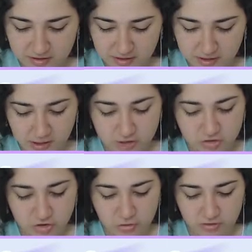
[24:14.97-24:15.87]
I got your
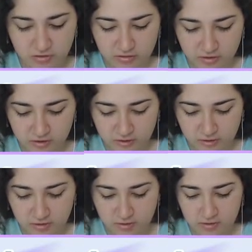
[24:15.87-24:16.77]
toesies.
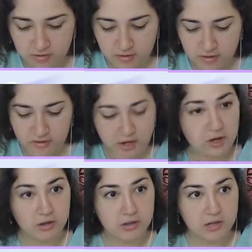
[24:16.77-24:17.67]
I
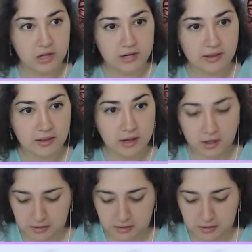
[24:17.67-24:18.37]
don't think he liked that.